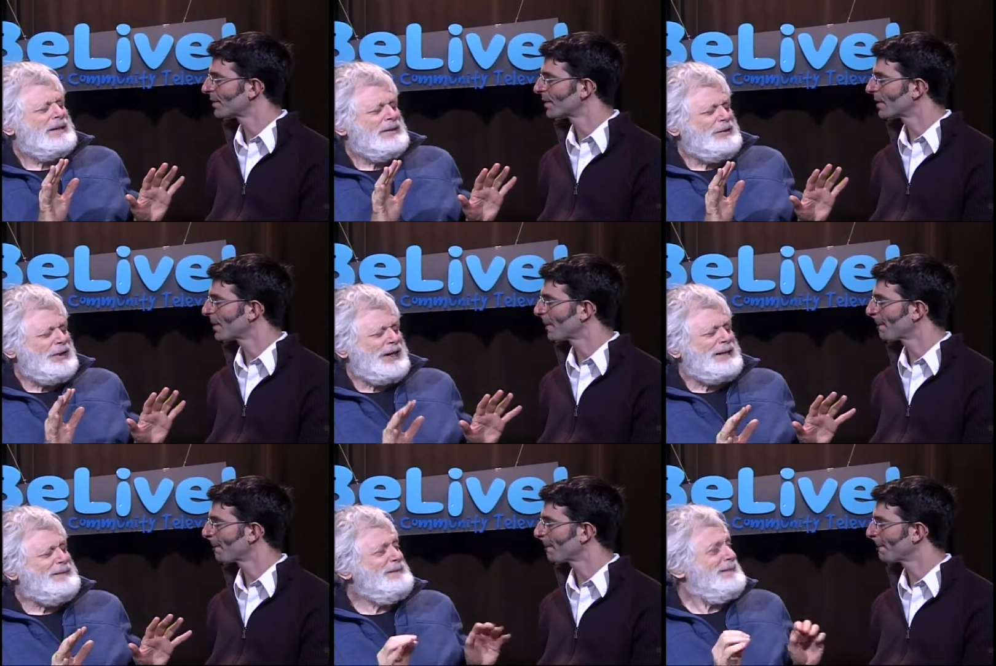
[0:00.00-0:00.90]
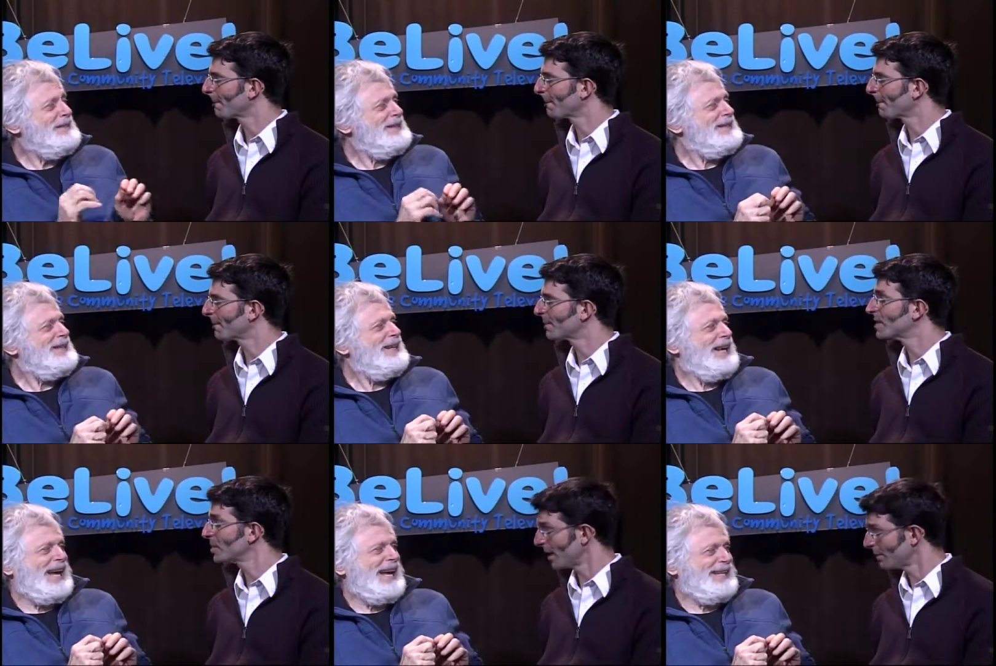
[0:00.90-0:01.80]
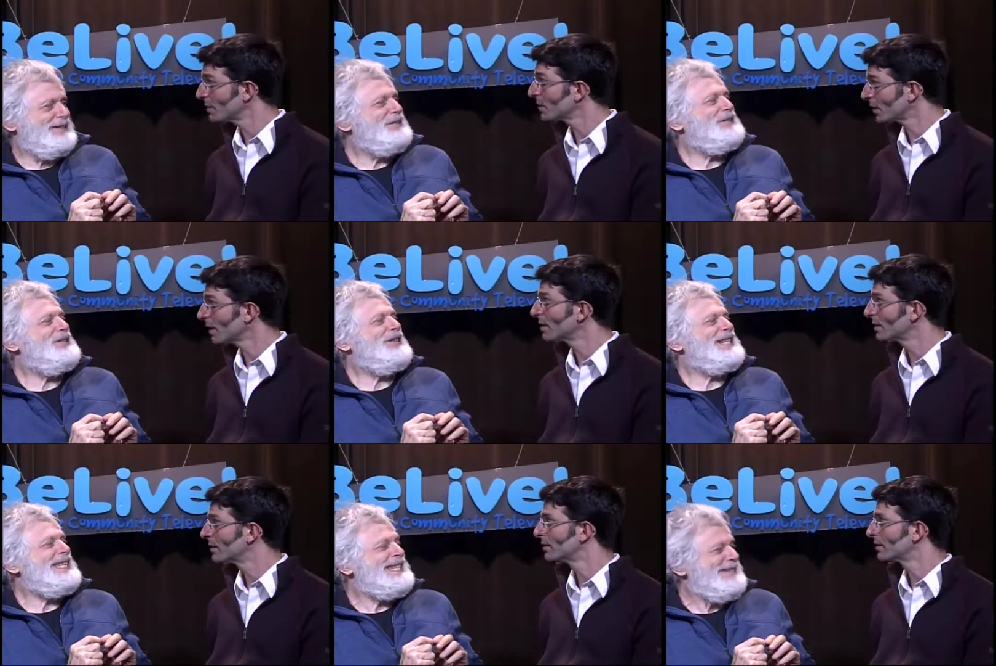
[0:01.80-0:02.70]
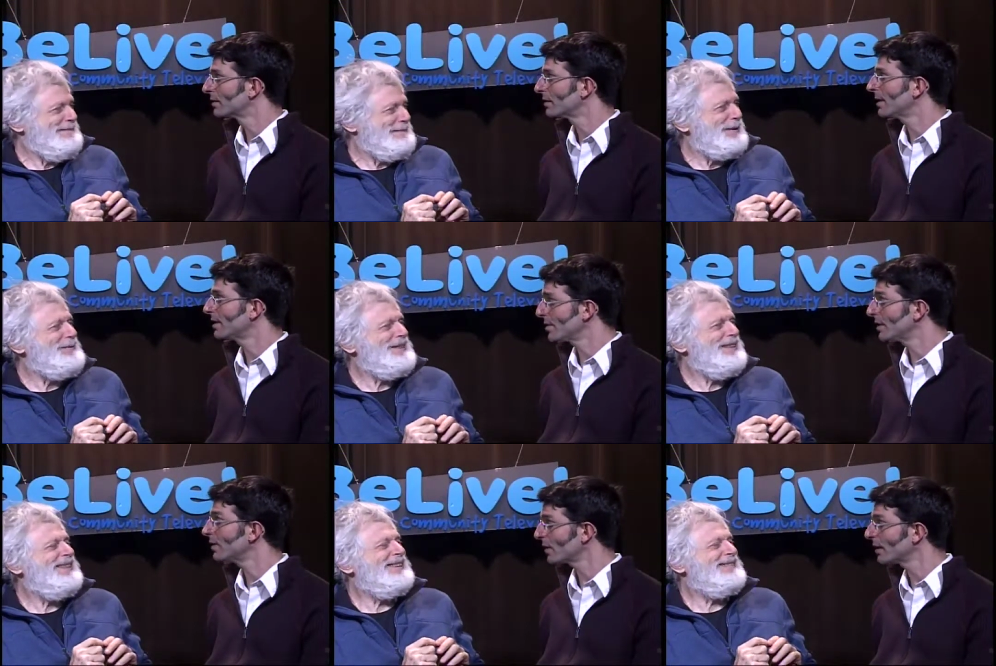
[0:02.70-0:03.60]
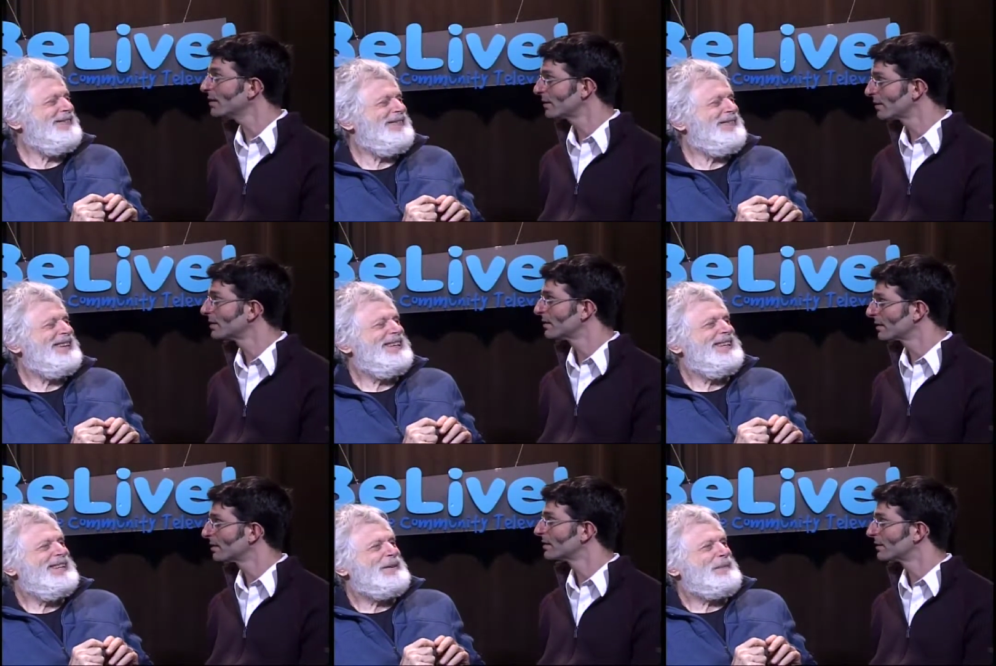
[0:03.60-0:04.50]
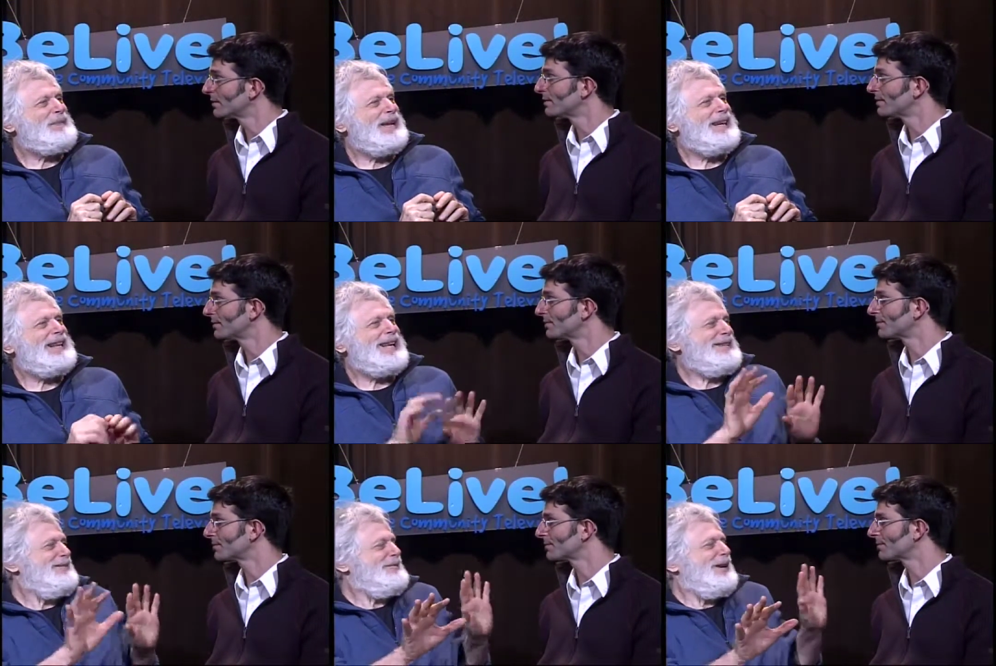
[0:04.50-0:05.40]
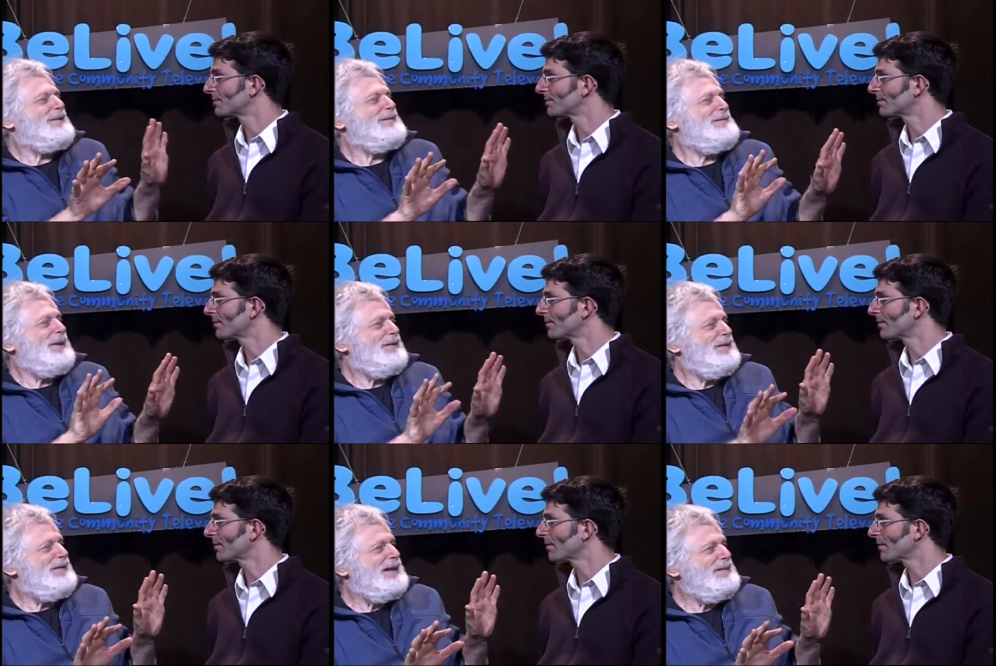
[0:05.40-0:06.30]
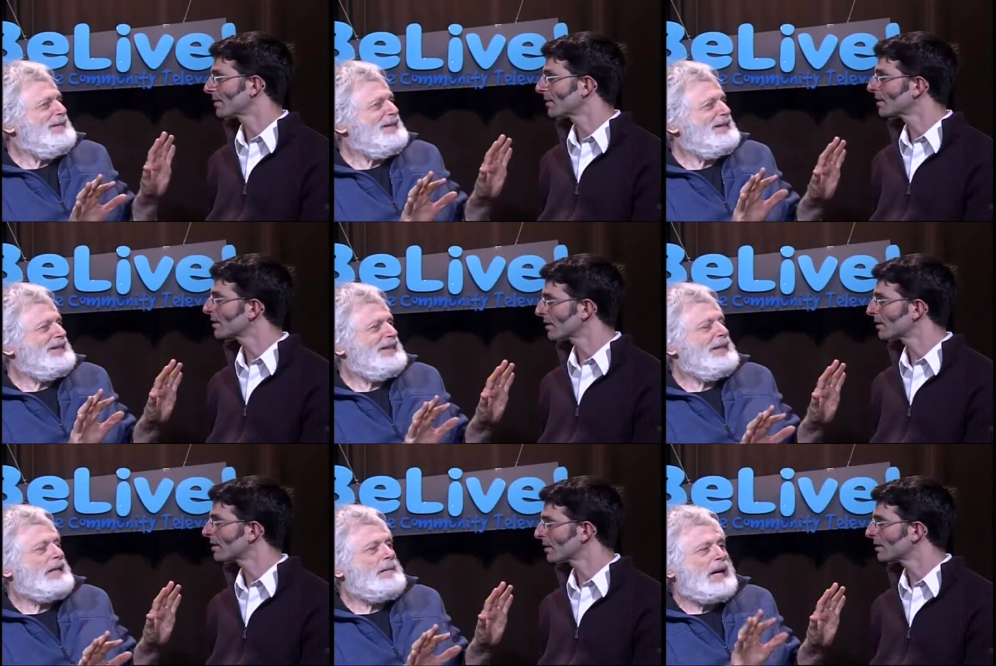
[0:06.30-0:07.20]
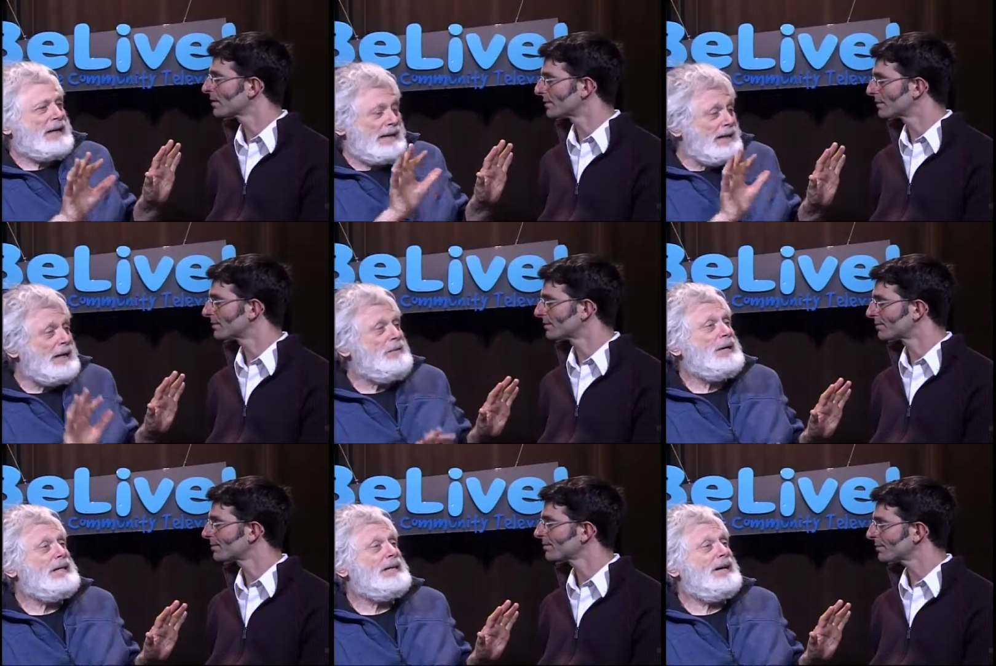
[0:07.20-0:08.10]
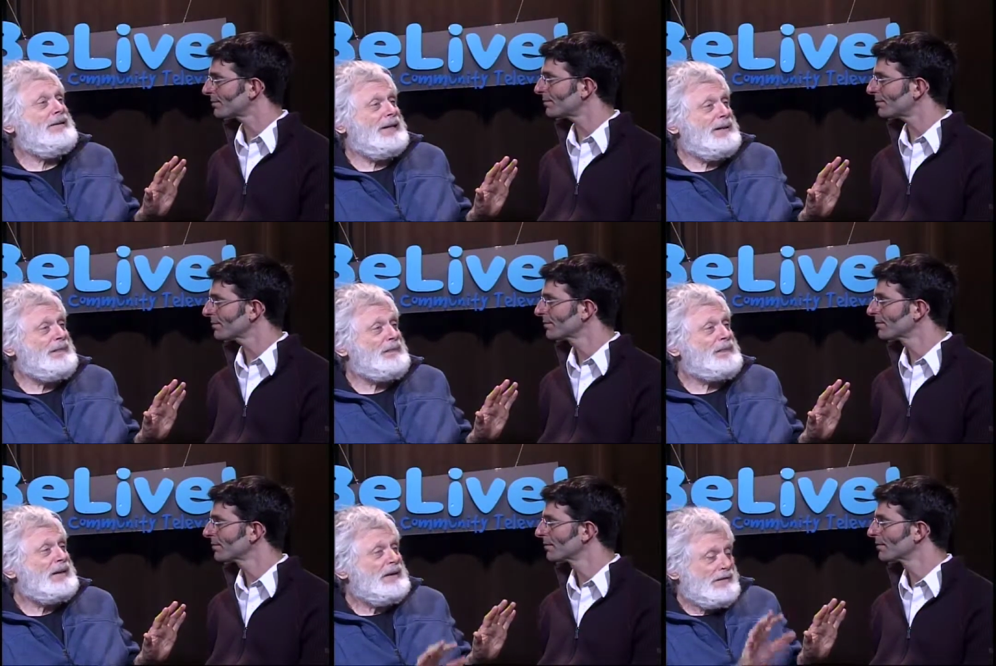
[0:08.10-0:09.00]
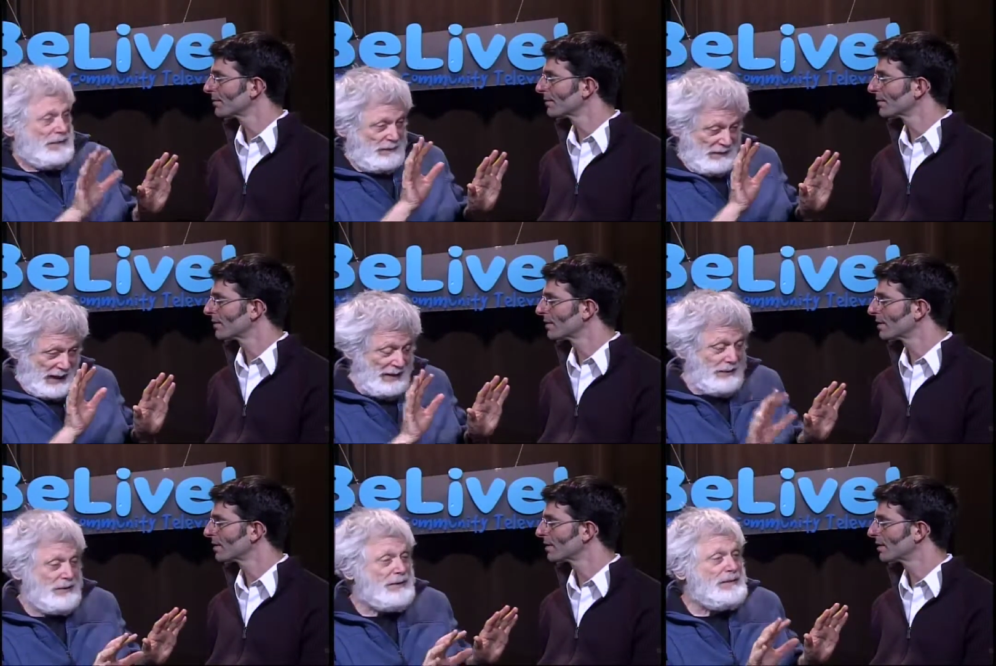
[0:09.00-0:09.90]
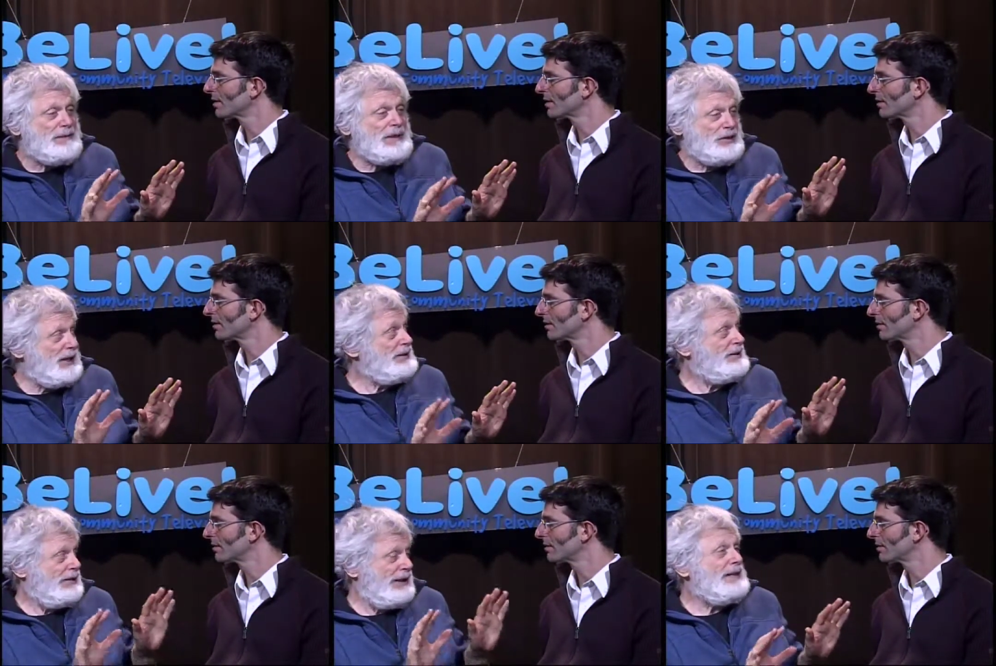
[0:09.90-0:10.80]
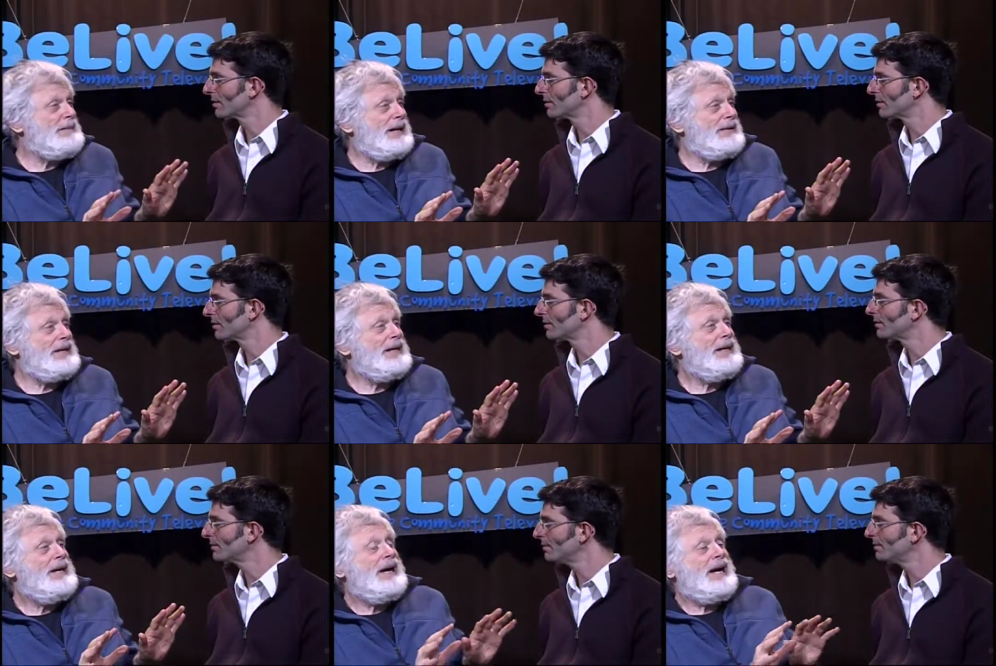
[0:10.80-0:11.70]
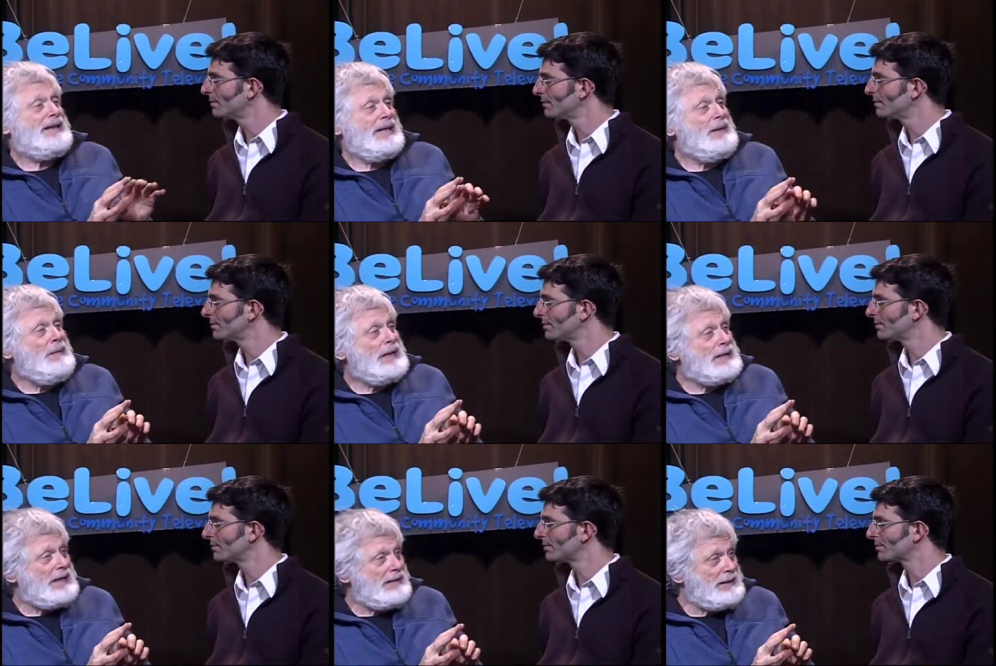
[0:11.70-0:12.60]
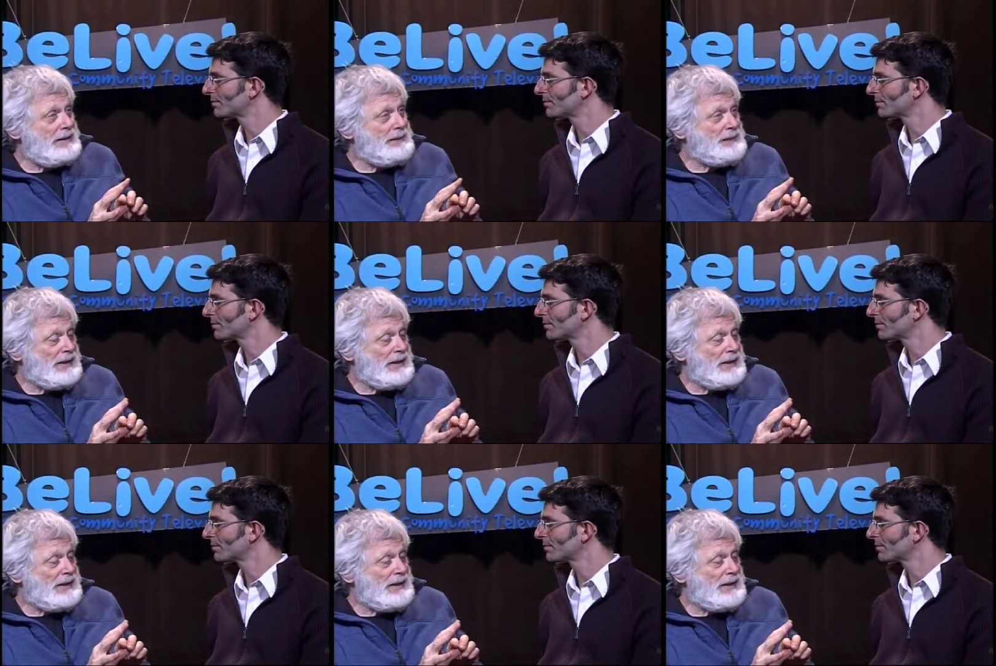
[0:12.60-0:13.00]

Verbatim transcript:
Speaker 1: James, James and okay. Janine, both Janine, of okay. them, and I like to try with both of them and see. And I think I want to tell them, from now that you're giving me a chance to think about it, mm -hmm. I think I want to tell them